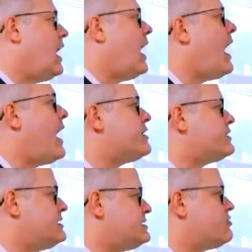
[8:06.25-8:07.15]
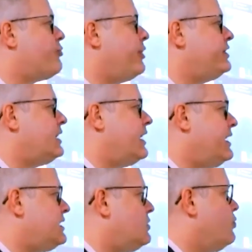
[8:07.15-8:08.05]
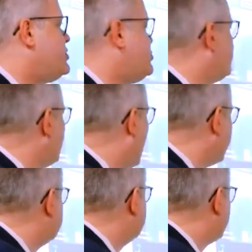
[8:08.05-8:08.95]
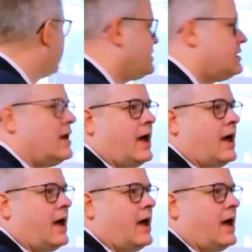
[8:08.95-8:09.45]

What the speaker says: Higher than 0.8, we should not treat,